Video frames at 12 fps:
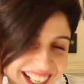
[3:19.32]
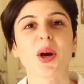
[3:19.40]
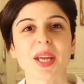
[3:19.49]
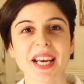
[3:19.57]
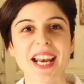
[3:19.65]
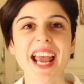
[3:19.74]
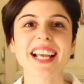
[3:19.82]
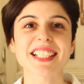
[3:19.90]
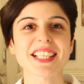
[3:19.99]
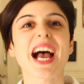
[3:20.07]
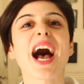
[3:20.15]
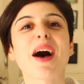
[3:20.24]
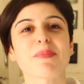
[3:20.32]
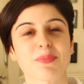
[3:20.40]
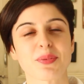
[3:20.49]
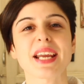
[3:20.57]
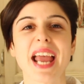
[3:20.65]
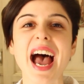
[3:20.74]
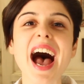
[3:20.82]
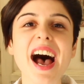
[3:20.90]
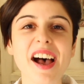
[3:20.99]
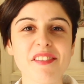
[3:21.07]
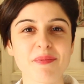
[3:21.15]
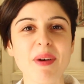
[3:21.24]
Okay, next up we
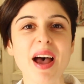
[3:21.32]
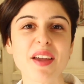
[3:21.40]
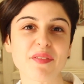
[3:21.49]
have my